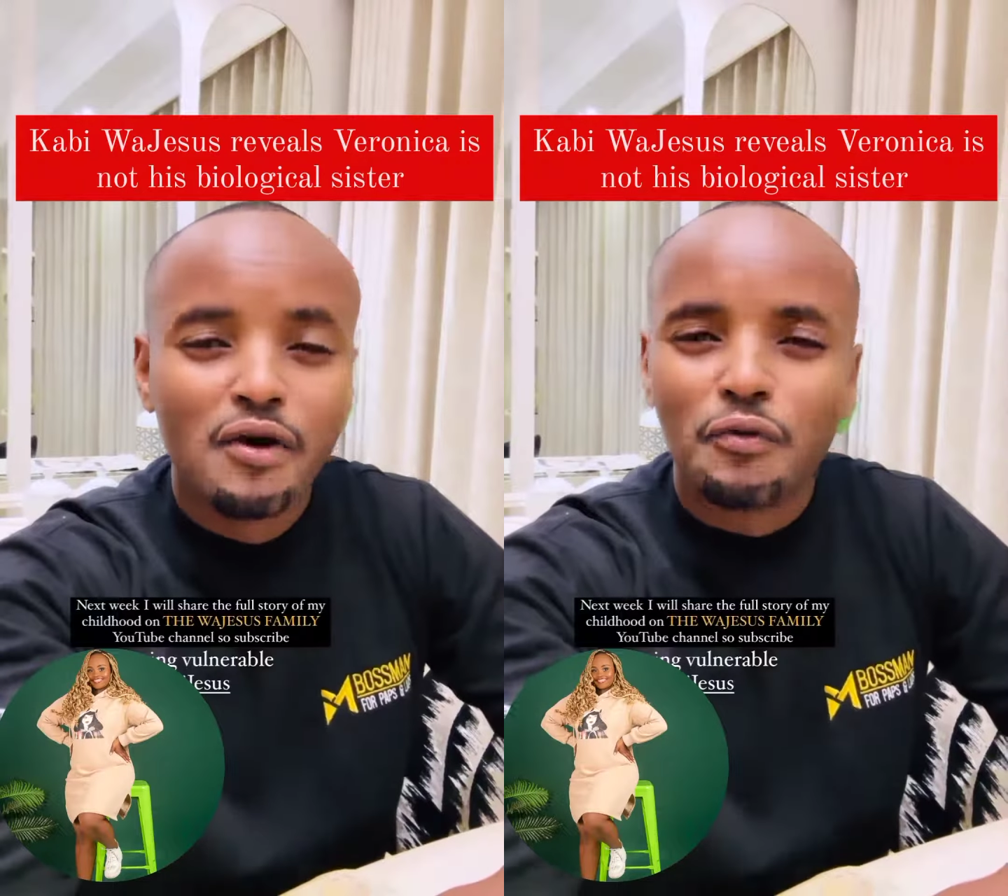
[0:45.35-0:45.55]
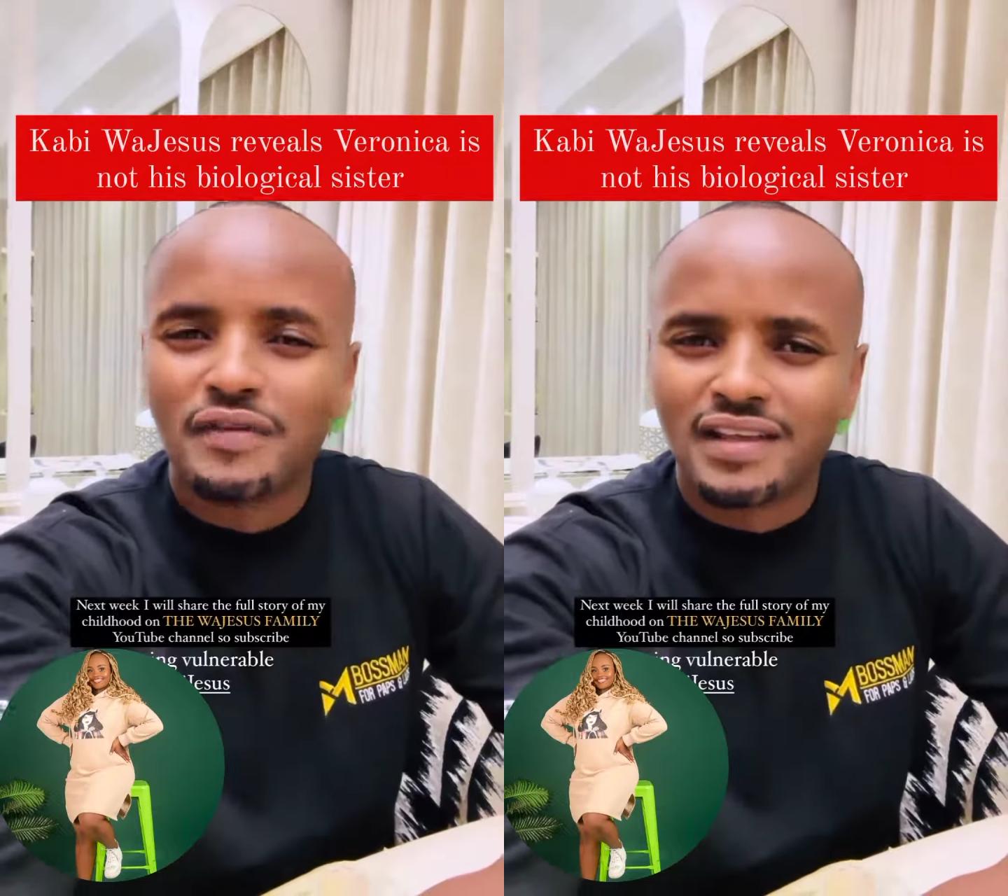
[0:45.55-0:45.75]

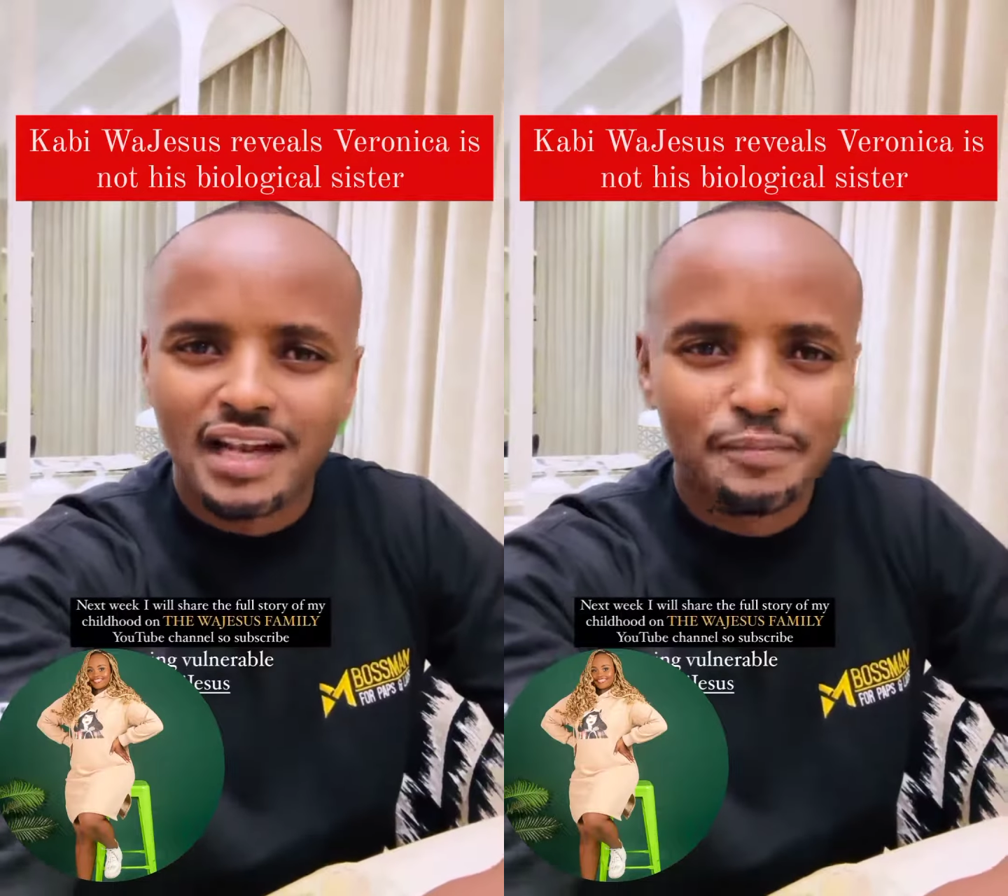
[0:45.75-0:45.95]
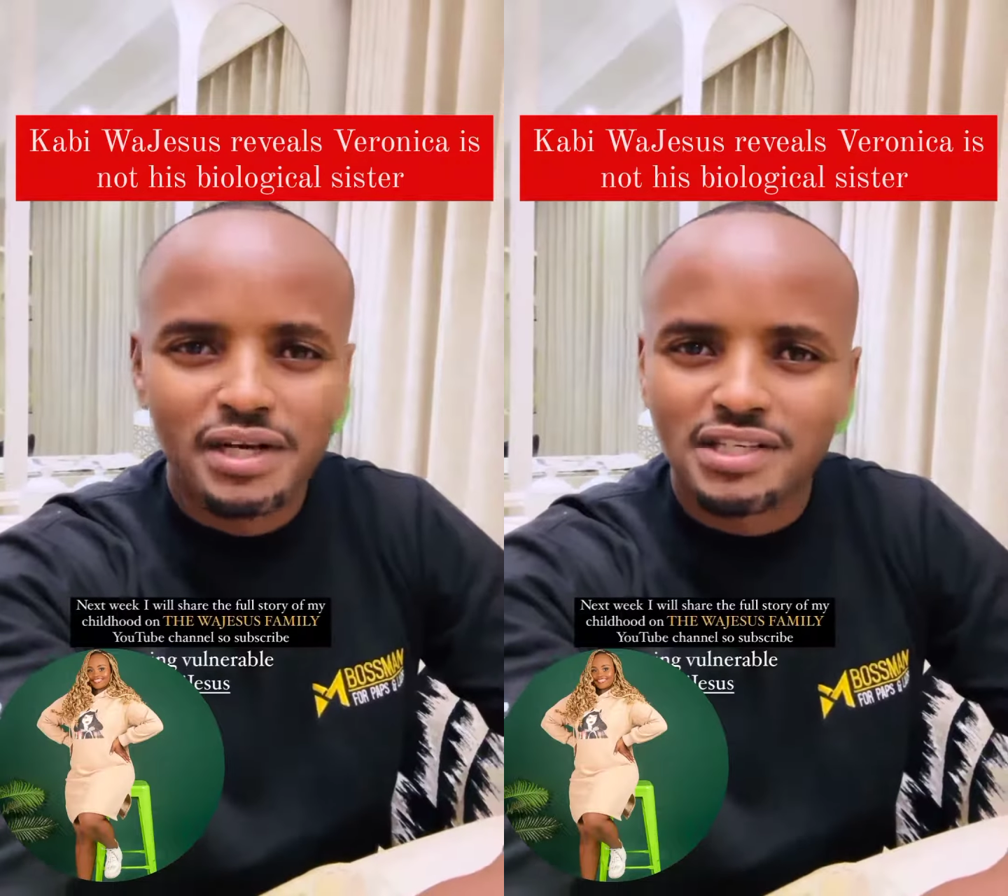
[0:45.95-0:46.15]
we
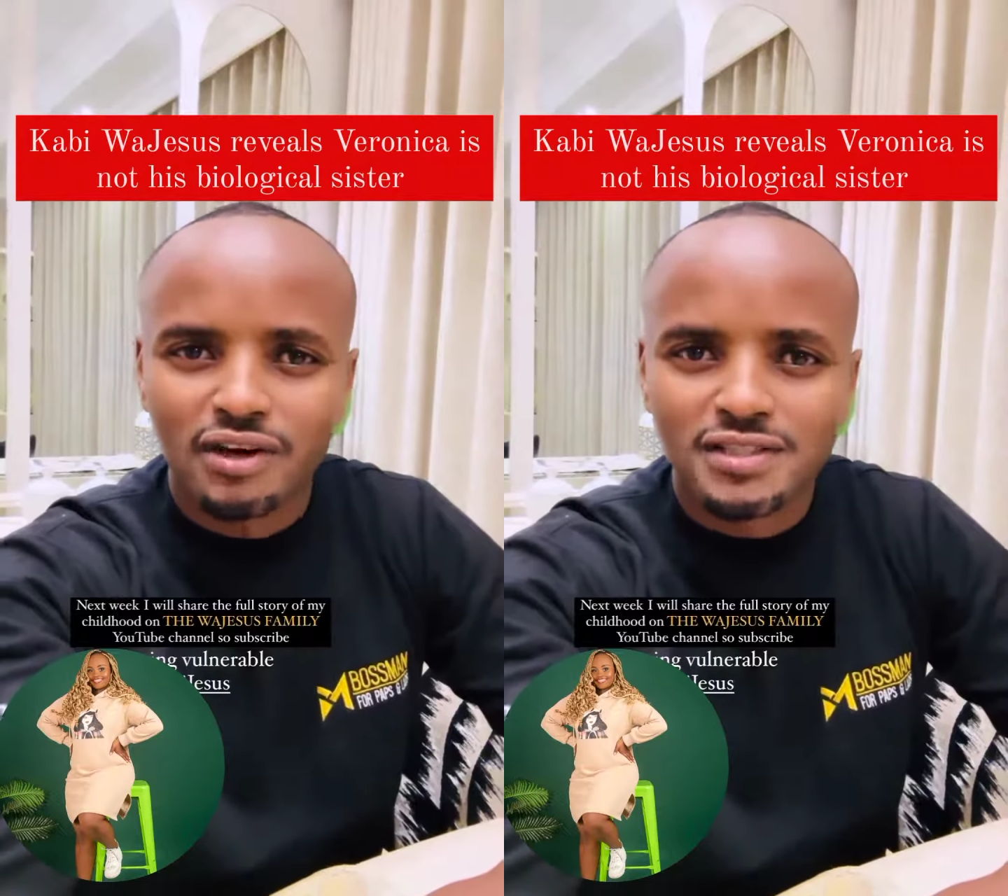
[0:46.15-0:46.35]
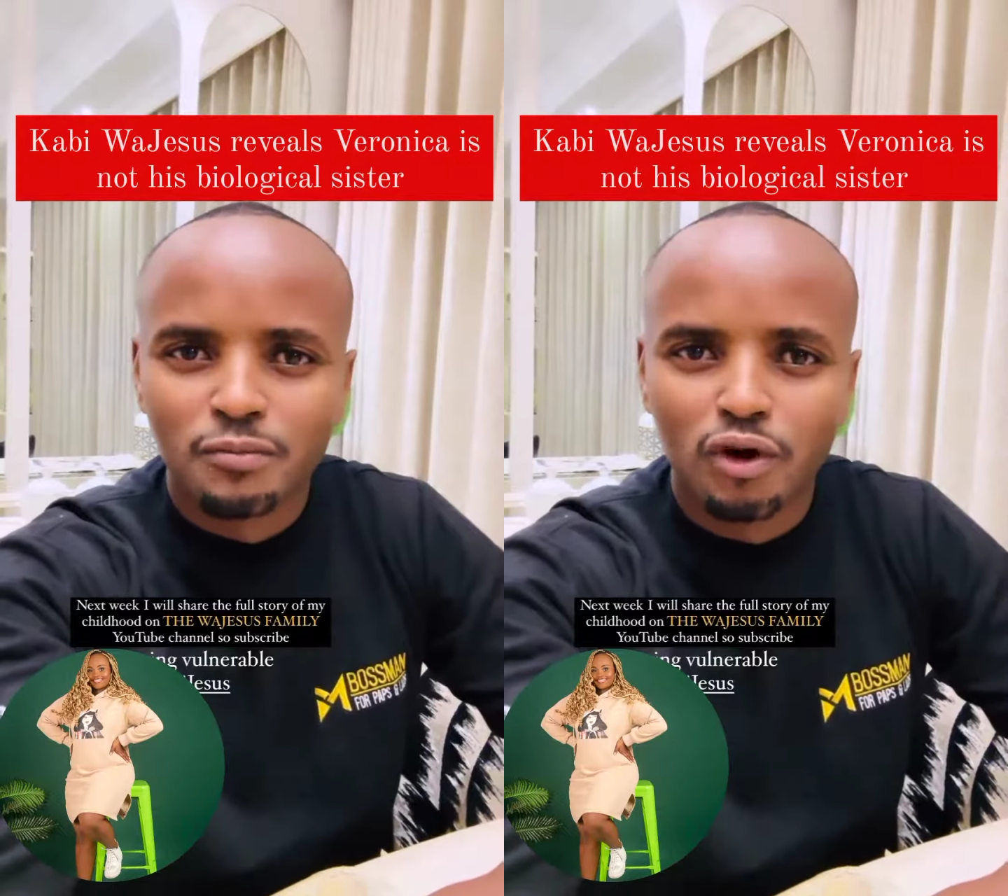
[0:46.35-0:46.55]
celebrate
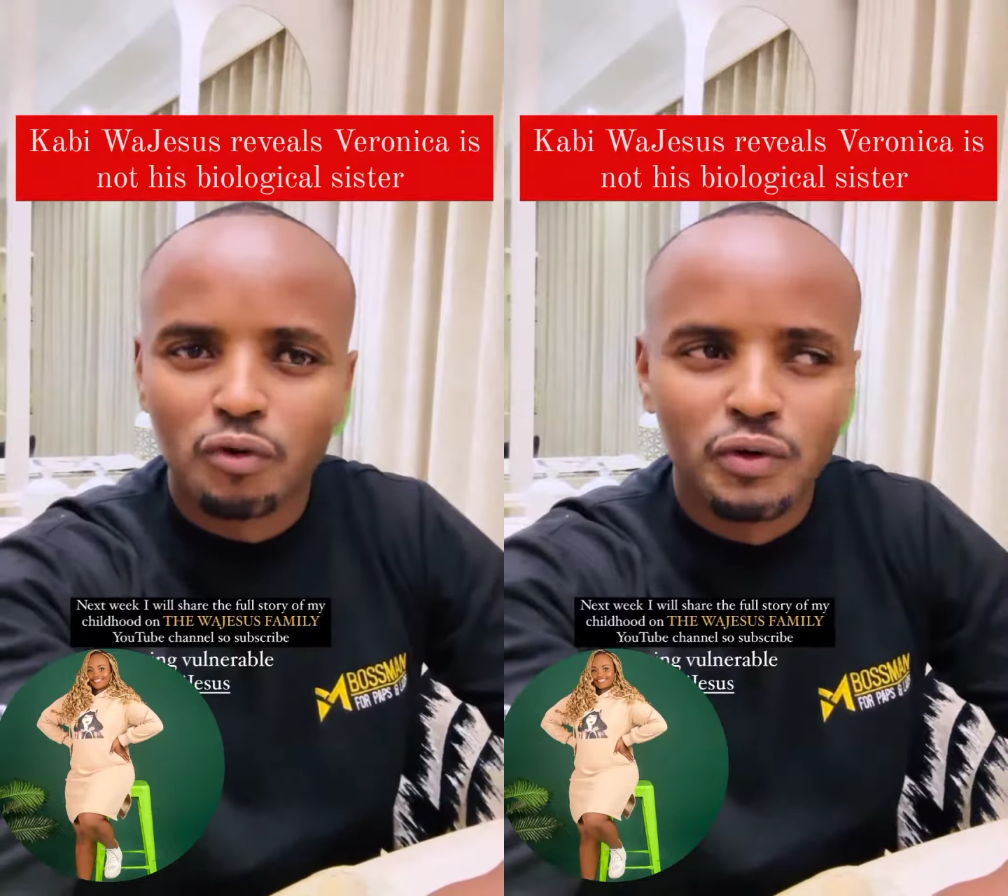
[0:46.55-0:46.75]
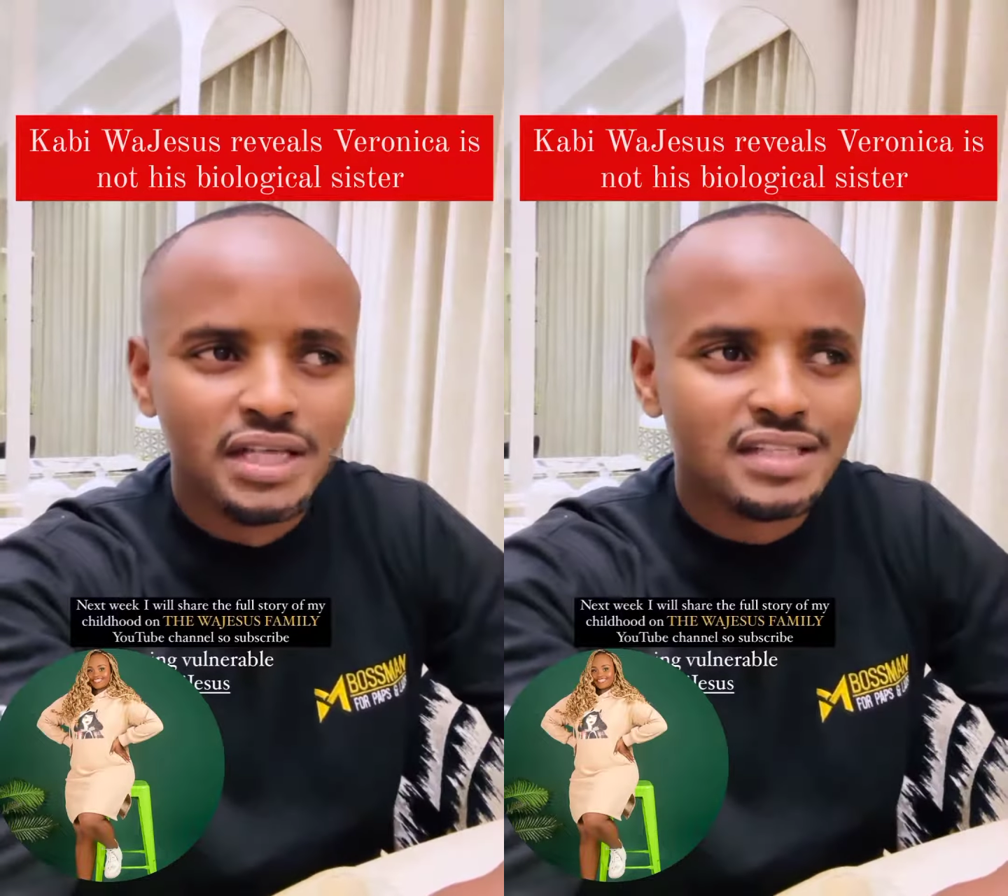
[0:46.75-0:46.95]
our small
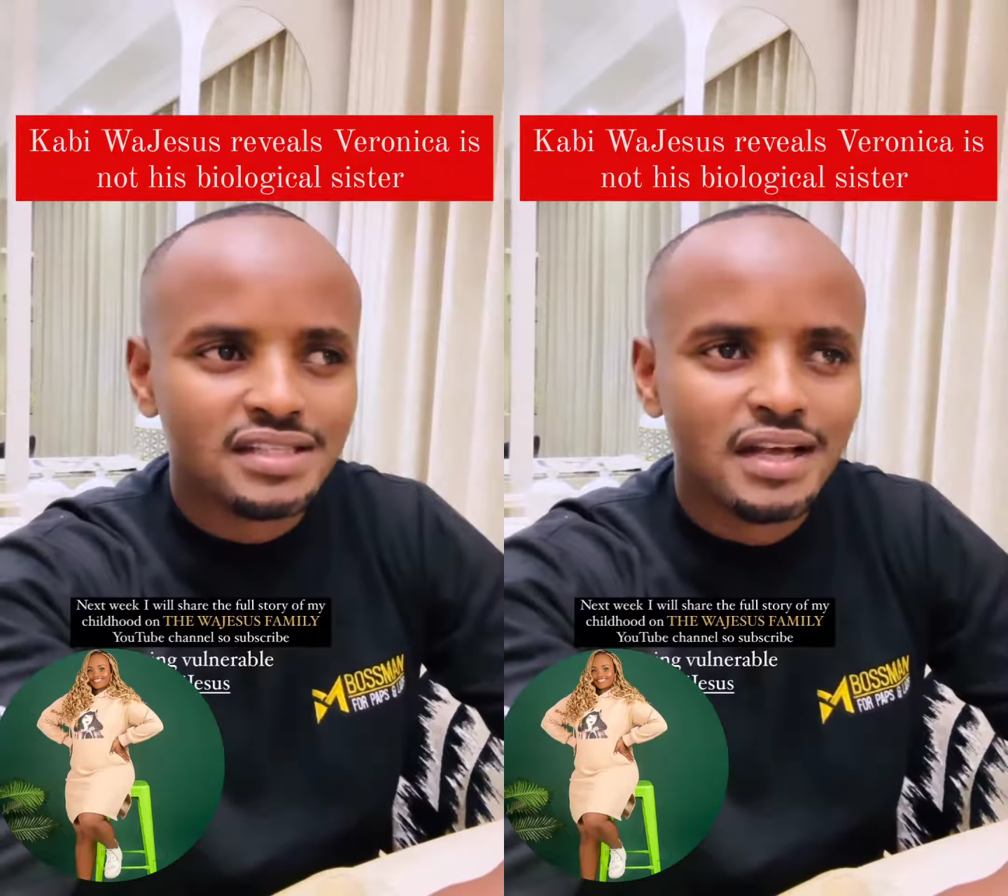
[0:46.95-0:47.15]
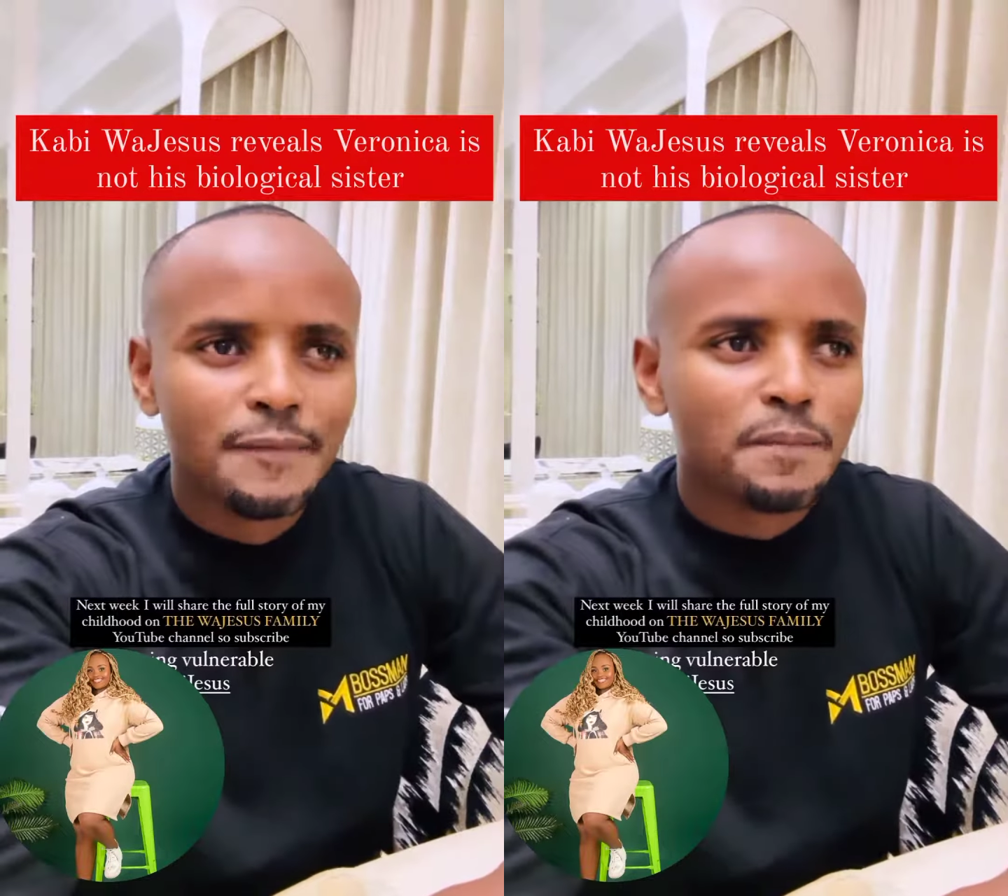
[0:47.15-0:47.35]
wins.